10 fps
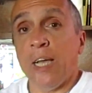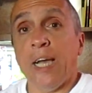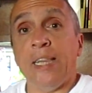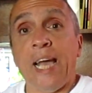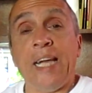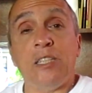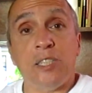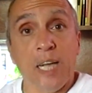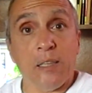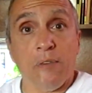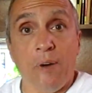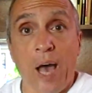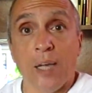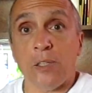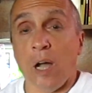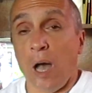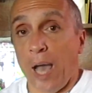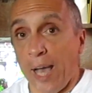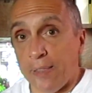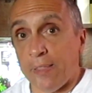and they incentivized
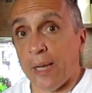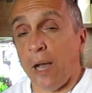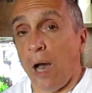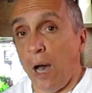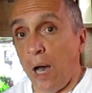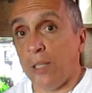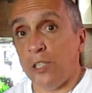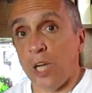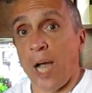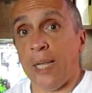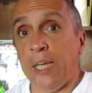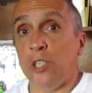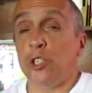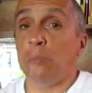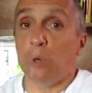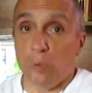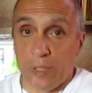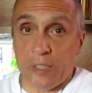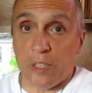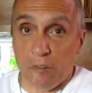ethnic Han Chinese to move
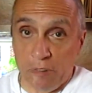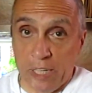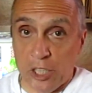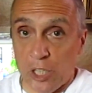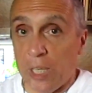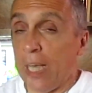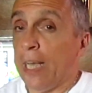into the region.